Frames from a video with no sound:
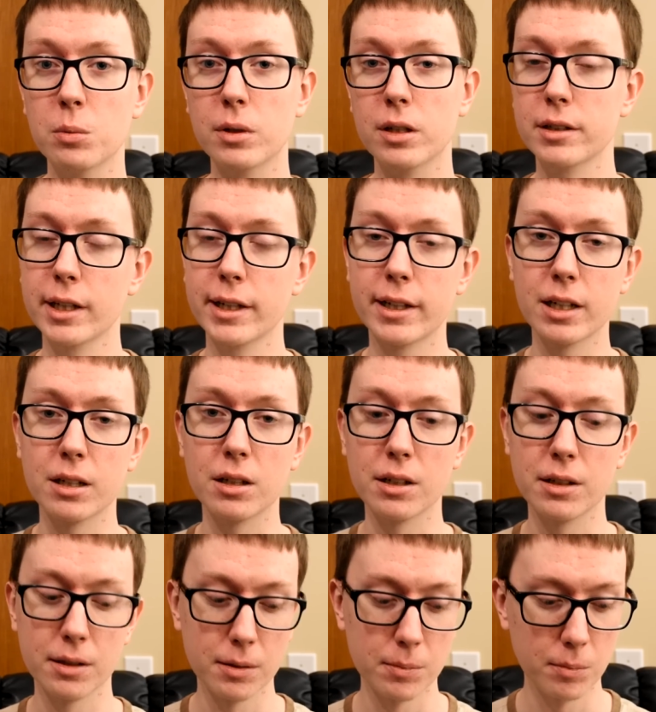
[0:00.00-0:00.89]
But they
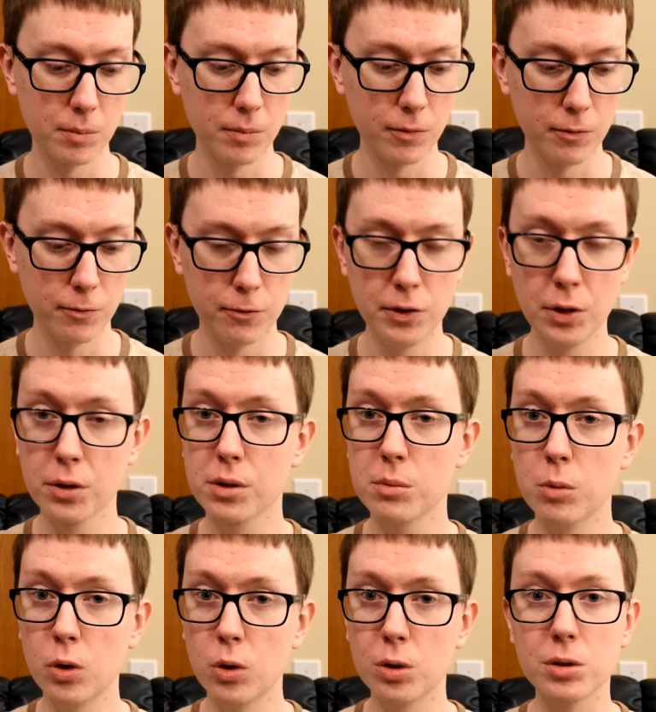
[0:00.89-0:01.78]
can fill the
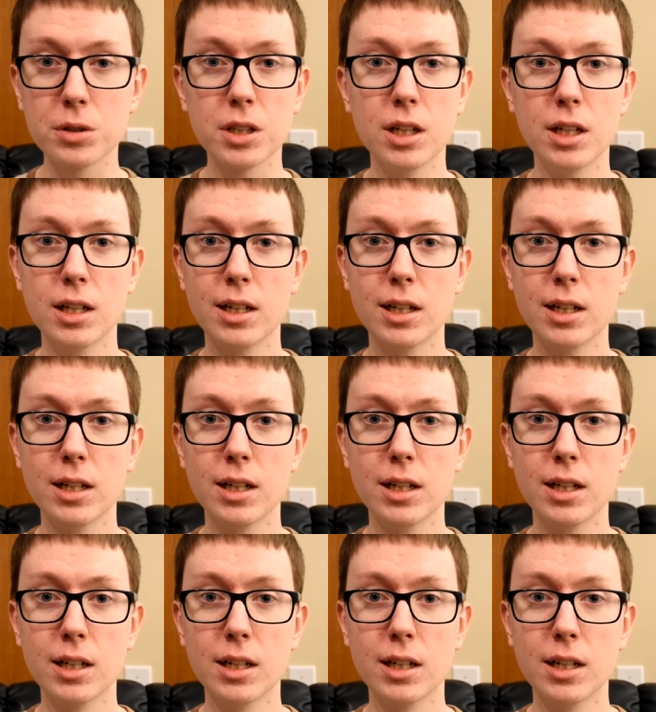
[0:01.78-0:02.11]
mold,